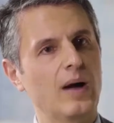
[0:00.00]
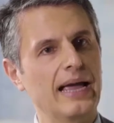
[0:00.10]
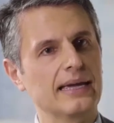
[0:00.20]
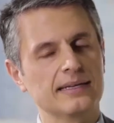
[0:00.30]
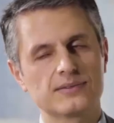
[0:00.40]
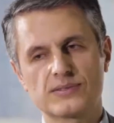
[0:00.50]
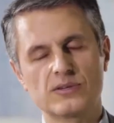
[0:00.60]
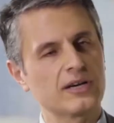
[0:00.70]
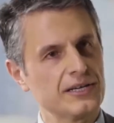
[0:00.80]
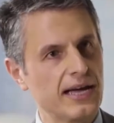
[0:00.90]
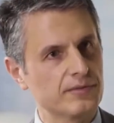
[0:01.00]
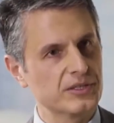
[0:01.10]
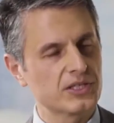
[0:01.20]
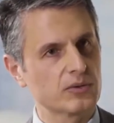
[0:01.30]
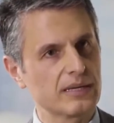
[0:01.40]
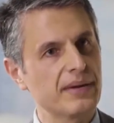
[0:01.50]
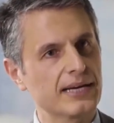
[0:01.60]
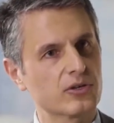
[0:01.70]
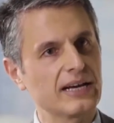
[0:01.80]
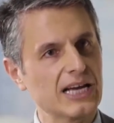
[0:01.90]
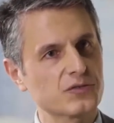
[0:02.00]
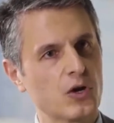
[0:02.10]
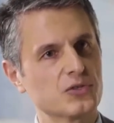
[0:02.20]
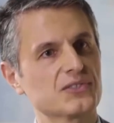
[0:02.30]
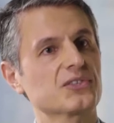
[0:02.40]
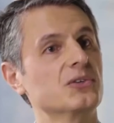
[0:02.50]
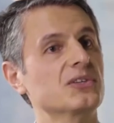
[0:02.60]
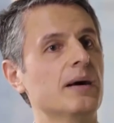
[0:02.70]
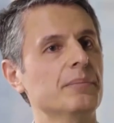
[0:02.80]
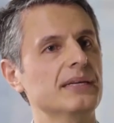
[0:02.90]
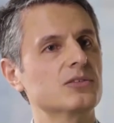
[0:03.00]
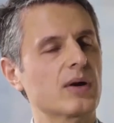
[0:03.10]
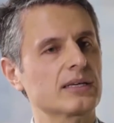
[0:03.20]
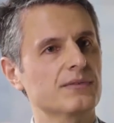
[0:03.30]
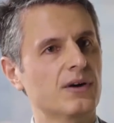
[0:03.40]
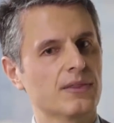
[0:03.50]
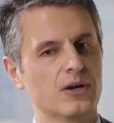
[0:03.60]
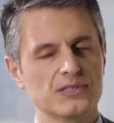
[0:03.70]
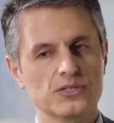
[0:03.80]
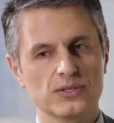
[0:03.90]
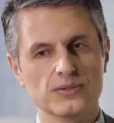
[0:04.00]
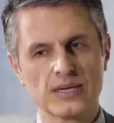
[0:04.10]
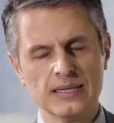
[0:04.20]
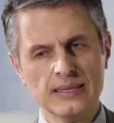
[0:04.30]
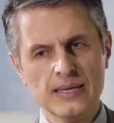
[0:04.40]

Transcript: way, it's not going to have a material impact on cash flows as those companies rectify those issues.